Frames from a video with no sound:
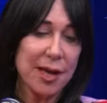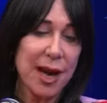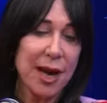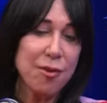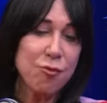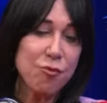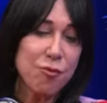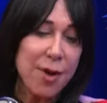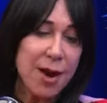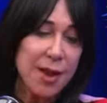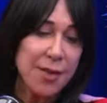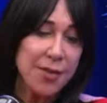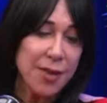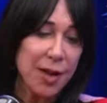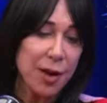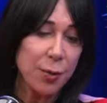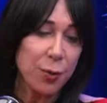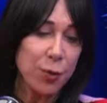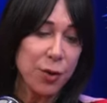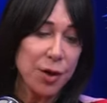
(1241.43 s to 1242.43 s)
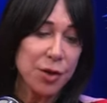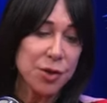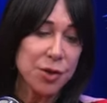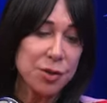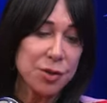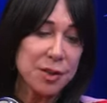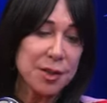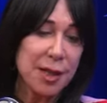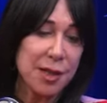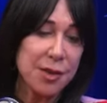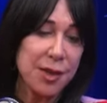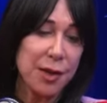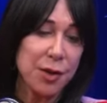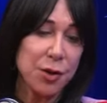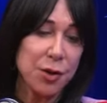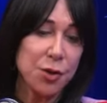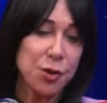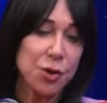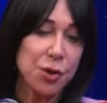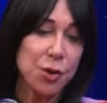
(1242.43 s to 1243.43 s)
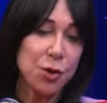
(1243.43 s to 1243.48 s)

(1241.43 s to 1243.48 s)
Mm-hmm. I read that you said that